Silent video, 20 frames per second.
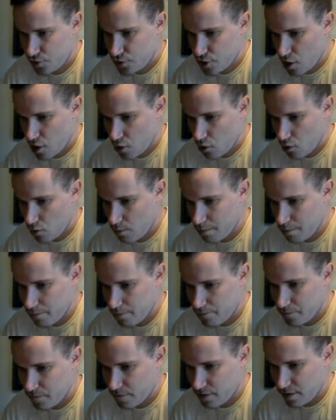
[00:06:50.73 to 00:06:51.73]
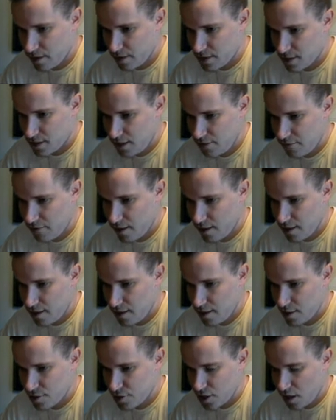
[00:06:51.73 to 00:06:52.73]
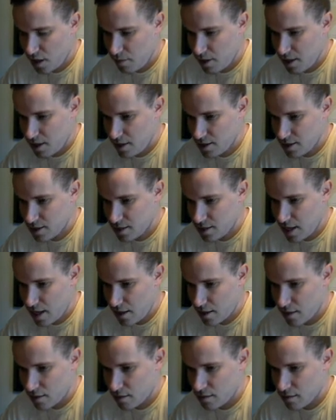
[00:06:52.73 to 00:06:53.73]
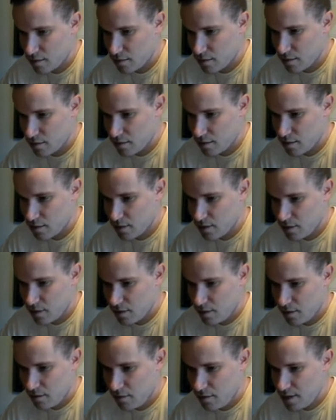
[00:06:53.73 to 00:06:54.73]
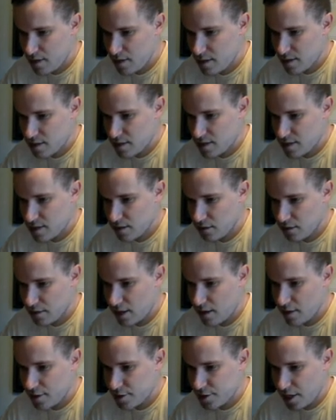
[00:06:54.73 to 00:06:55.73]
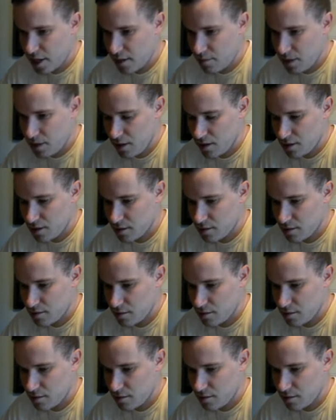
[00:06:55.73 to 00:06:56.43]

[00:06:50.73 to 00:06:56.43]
So, let's see if I can get a checkmate instead. This is still not checkmate.